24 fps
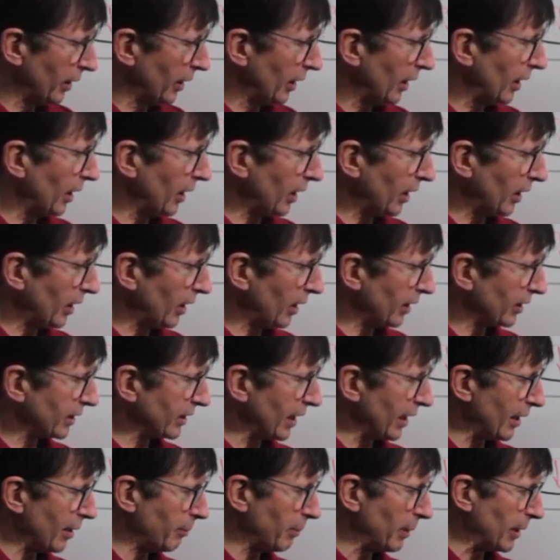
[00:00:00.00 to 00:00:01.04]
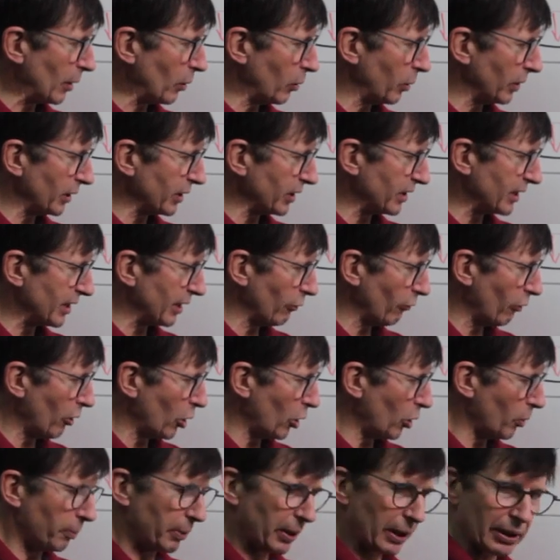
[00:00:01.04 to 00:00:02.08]
set them equal to
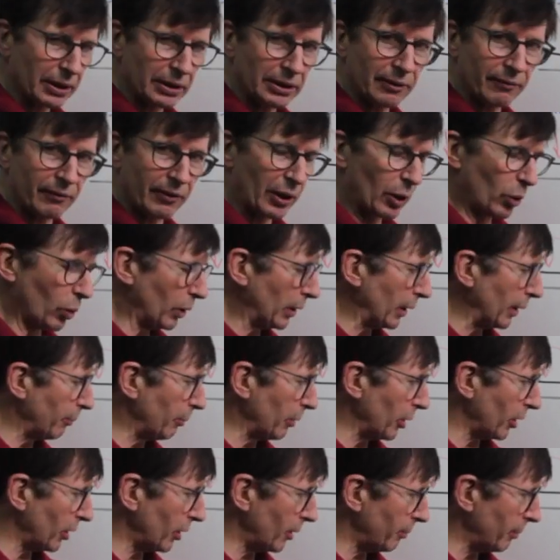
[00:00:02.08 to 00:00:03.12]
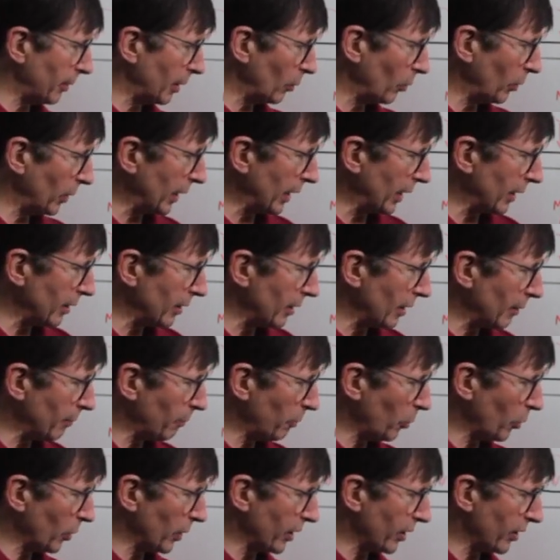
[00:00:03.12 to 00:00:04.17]
0 because of equilibrium, and we end up
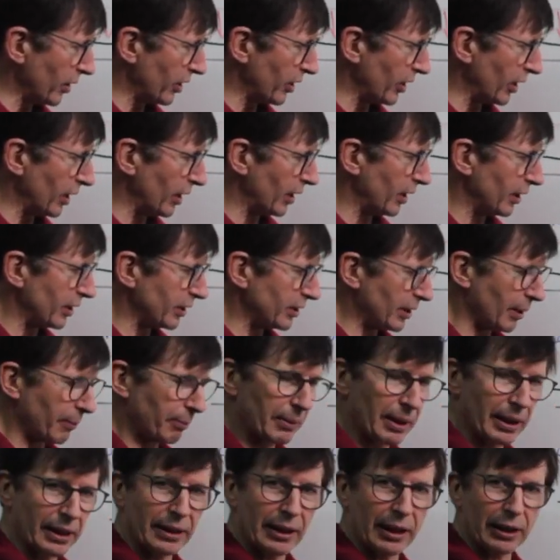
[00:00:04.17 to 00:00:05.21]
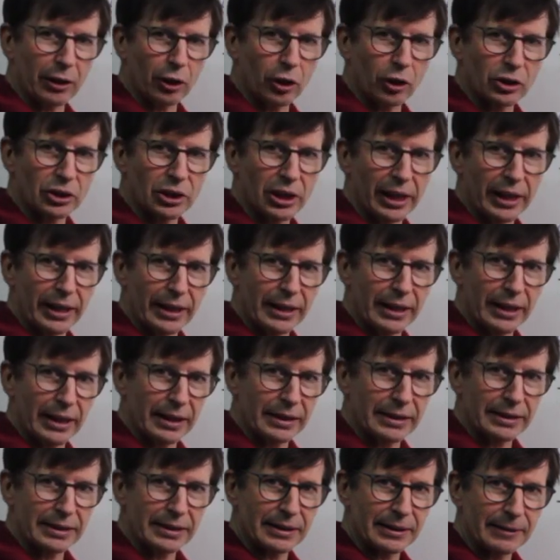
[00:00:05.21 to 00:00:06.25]
with something that looks like
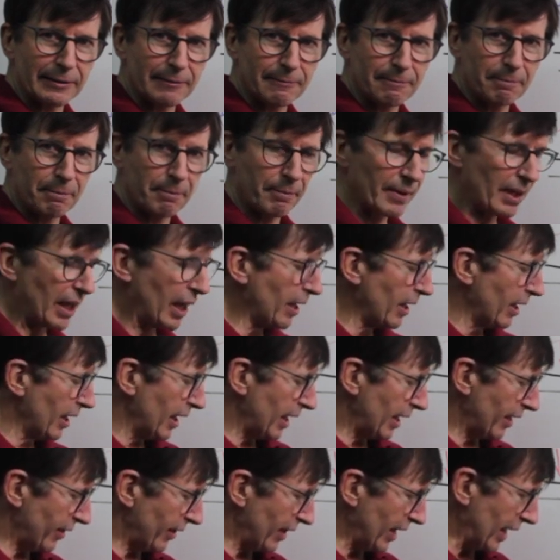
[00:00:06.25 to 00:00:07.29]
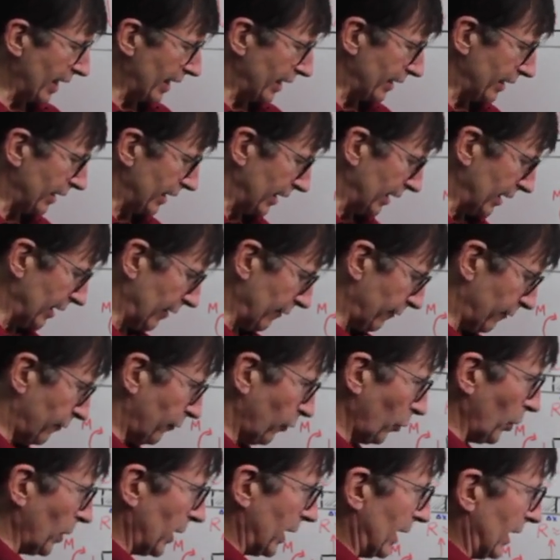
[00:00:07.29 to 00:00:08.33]
this. And then if
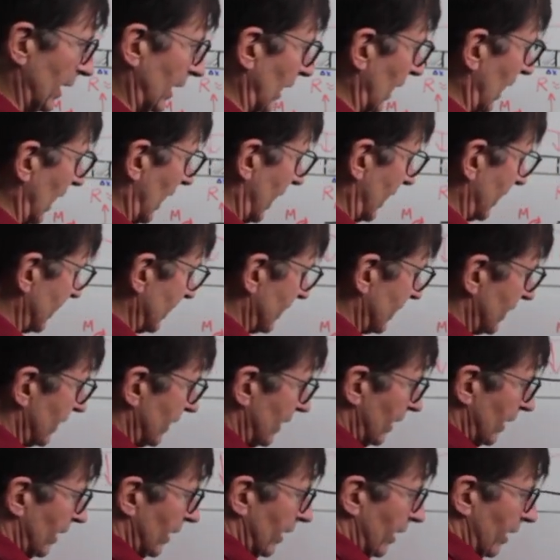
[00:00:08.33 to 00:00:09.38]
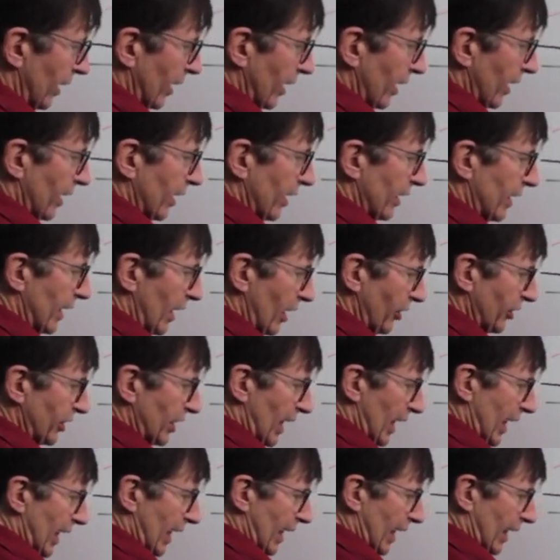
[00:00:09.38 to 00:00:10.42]
we let
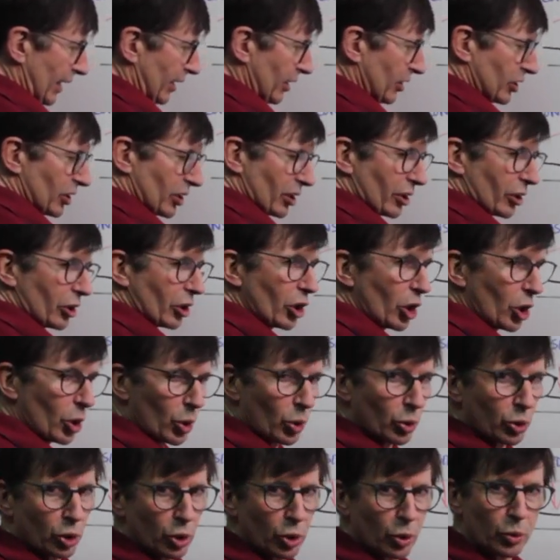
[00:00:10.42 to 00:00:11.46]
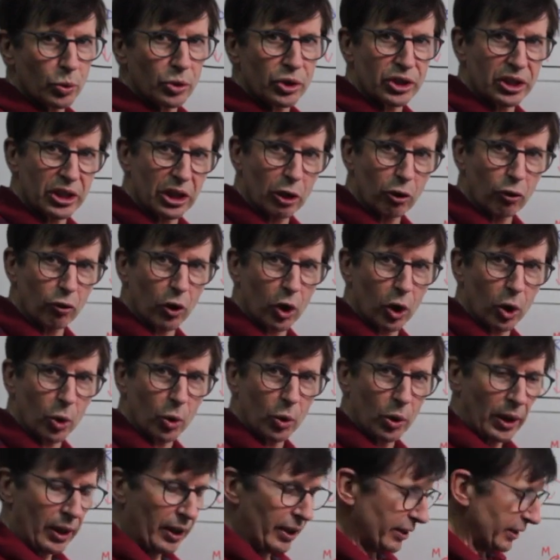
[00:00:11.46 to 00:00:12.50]
delta x go to
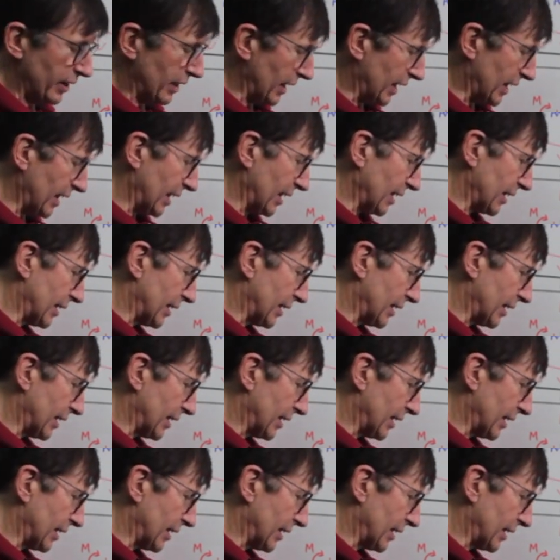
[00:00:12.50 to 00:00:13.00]
0 to get a